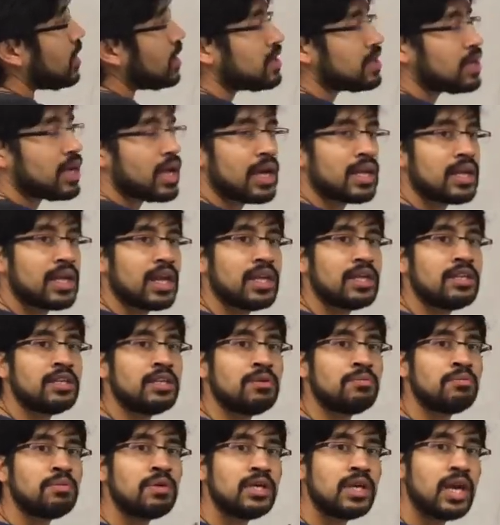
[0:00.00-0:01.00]
and
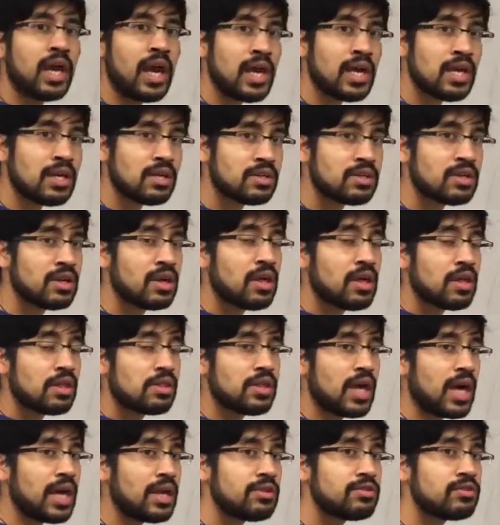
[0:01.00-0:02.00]
NADPH.
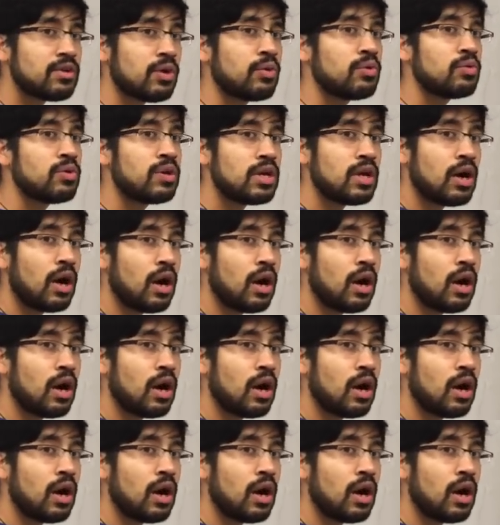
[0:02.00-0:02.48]
That is only